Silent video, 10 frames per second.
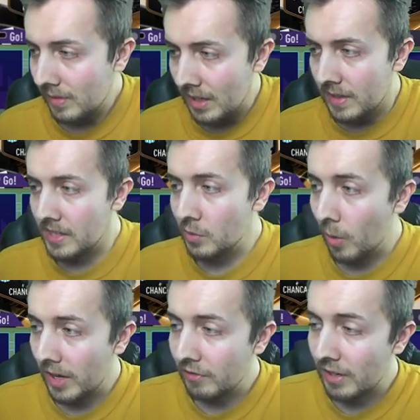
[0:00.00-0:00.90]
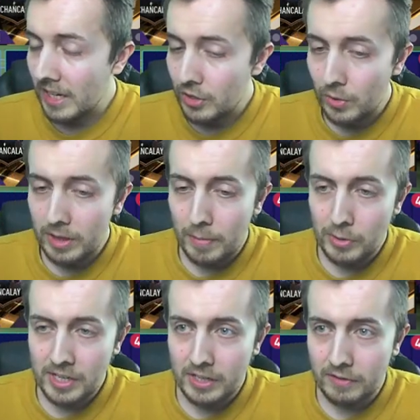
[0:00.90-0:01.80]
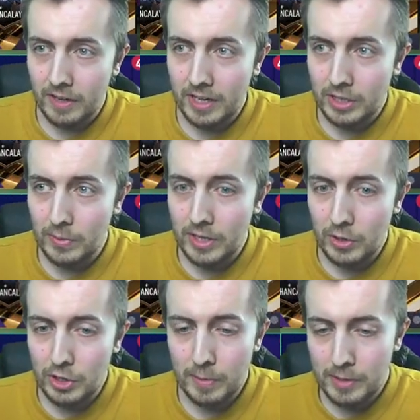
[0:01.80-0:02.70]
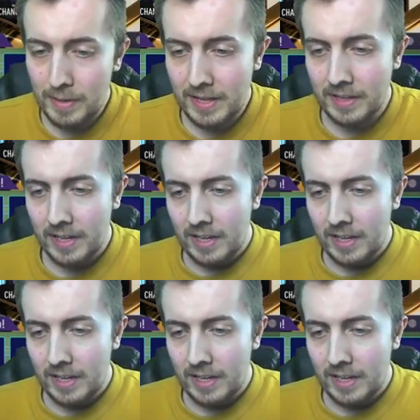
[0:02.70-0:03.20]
This is what I really enjoy the most out of uh, doing YouTube is being